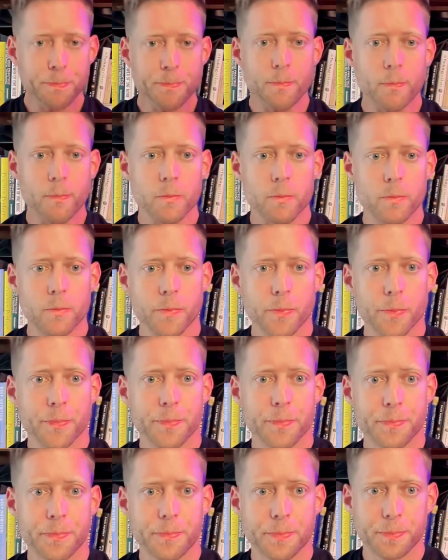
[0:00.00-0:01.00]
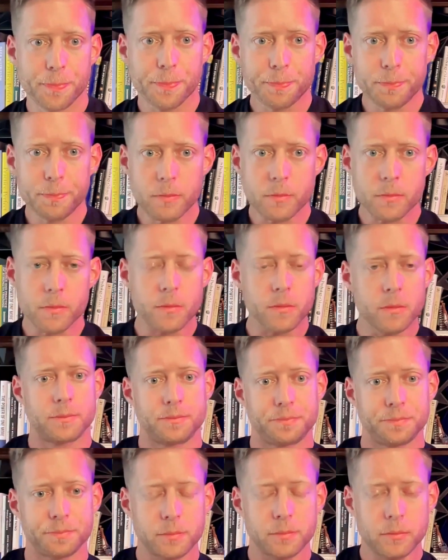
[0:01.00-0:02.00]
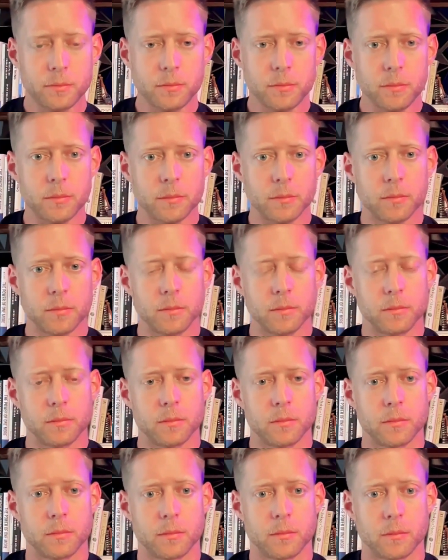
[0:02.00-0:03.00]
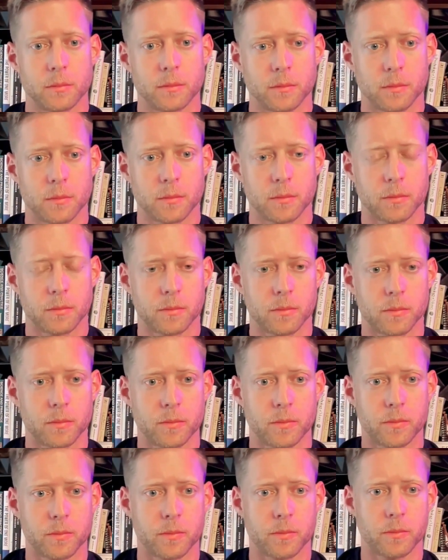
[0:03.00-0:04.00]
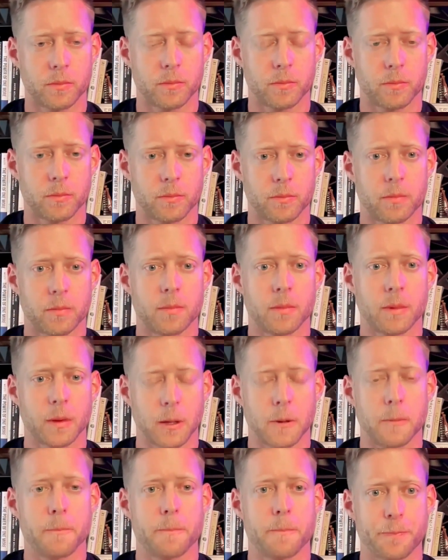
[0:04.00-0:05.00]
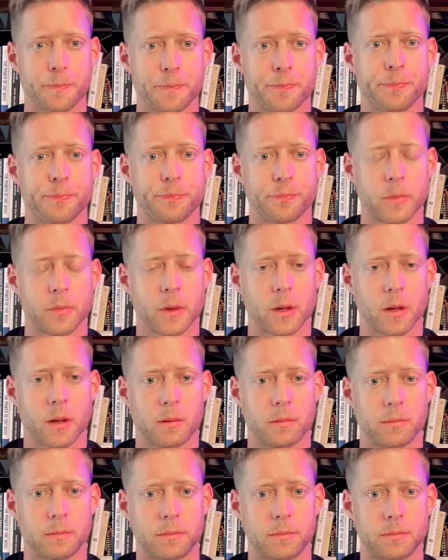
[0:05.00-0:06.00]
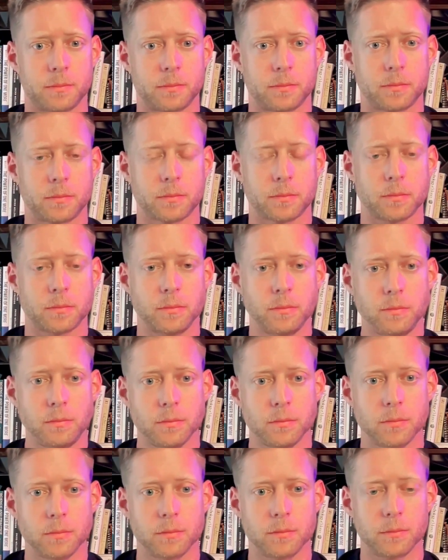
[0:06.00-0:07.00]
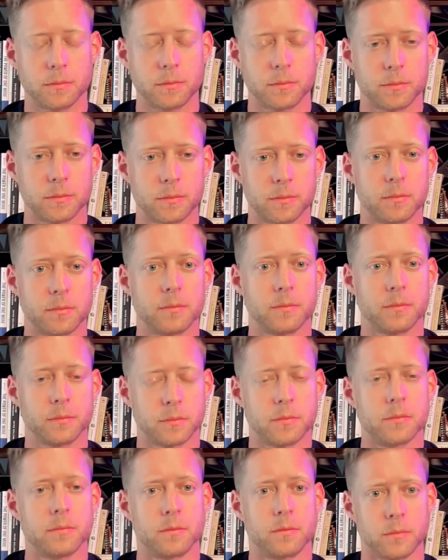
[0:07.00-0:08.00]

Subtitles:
(silent)